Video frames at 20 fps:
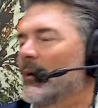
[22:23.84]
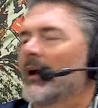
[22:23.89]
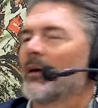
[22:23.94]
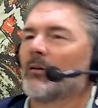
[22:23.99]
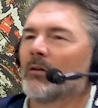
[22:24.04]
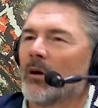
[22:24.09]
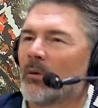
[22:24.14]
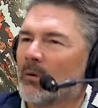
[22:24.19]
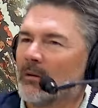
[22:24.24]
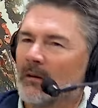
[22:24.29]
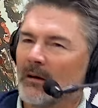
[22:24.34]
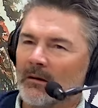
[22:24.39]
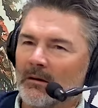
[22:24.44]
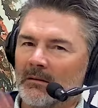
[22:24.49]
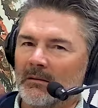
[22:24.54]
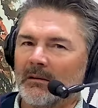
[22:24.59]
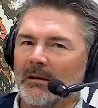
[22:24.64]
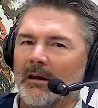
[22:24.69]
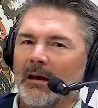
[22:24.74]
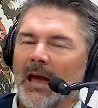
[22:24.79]
So I don't go in there
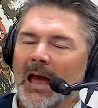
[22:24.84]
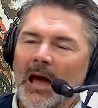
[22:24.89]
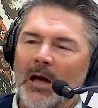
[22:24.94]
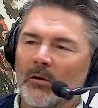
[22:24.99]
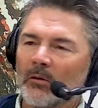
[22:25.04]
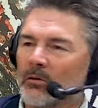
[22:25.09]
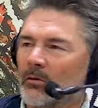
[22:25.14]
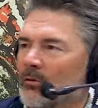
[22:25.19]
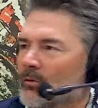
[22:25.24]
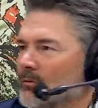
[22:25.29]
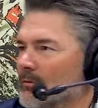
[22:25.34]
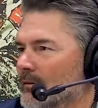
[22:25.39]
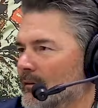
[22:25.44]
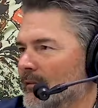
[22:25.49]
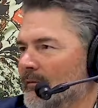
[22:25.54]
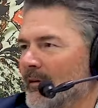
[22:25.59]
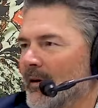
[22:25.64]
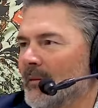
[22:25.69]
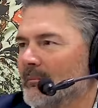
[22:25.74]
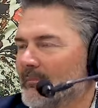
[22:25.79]
and owl hoot
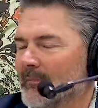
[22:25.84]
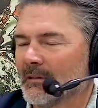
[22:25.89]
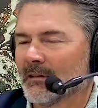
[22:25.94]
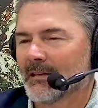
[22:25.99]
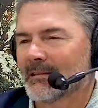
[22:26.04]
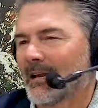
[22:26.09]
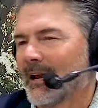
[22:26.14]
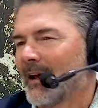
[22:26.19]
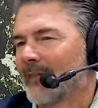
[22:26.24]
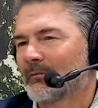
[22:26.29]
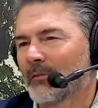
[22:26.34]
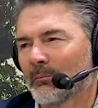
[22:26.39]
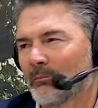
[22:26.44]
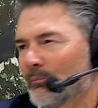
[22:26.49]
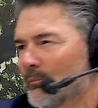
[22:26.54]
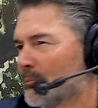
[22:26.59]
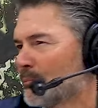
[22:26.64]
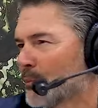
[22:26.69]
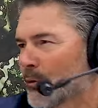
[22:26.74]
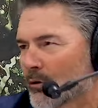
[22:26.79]
unless I have to
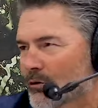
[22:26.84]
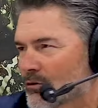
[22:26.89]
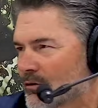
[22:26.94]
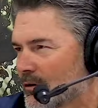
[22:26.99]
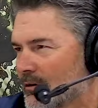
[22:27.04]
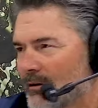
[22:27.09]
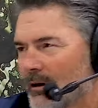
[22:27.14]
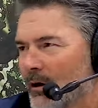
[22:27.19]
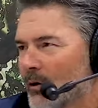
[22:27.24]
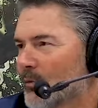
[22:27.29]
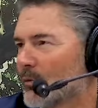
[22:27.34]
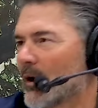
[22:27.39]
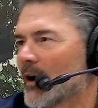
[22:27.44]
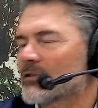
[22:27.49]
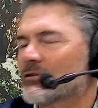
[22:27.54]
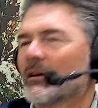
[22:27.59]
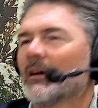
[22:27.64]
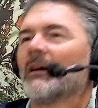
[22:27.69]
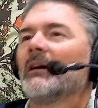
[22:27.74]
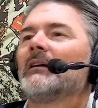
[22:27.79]
push it,
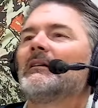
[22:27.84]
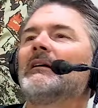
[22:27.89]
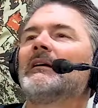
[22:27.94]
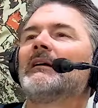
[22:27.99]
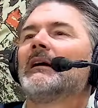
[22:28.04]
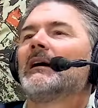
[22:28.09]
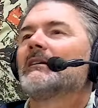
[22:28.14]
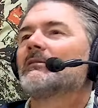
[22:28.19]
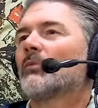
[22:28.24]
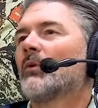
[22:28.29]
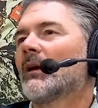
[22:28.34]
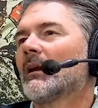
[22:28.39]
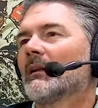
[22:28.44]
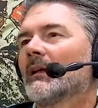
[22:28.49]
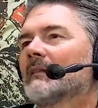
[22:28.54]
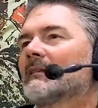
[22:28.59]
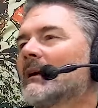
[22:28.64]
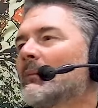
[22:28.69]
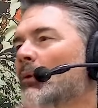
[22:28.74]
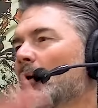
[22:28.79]
rush a hunt. I just want to
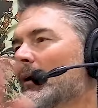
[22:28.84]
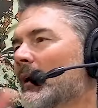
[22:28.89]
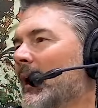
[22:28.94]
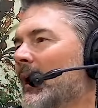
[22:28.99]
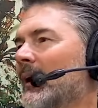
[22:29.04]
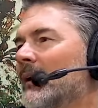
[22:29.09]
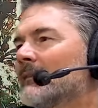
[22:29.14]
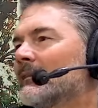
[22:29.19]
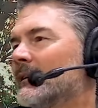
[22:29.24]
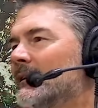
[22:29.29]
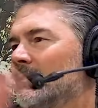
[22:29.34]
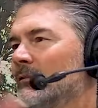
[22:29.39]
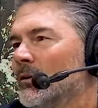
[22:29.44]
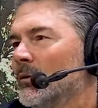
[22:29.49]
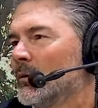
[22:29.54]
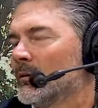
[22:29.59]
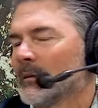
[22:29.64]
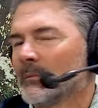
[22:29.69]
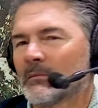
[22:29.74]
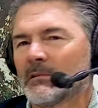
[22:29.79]
let them organically
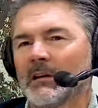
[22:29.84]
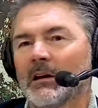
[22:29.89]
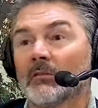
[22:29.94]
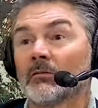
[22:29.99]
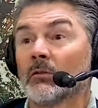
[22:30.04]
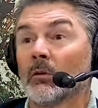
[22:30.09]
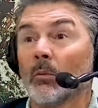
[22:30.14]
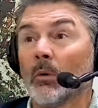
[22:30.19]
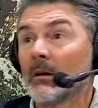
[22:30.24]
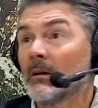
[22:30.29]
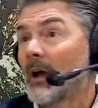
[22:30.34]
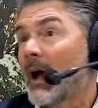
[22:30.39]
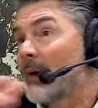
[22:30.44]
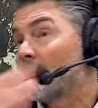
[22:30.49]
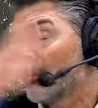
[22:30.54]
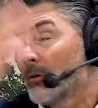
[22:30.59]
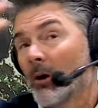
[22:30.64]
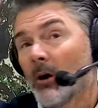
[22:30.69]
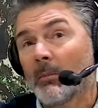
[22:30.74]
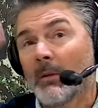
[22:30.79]
do it themselves. So one
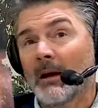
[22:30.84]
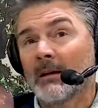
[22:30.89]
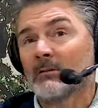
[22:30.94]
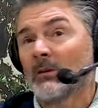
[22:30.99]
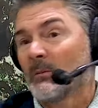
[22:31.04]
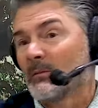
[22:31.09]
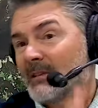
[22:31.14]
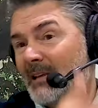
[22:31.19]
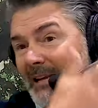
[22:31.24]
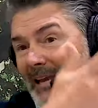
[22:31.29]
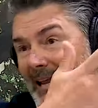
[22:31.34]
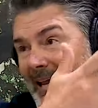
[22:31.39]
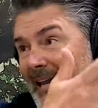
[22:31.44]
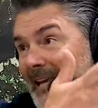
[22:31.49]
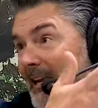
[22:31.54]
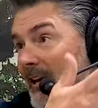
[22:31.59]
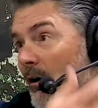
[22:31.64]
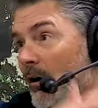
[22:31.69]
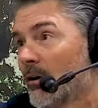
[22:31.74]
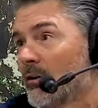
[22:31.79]
gobbled all by his own. It was like
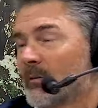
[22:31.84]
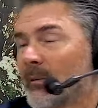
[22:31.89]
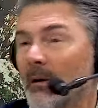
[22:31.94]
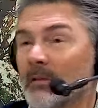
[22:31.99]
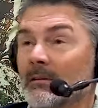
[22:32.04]
80 yards from me.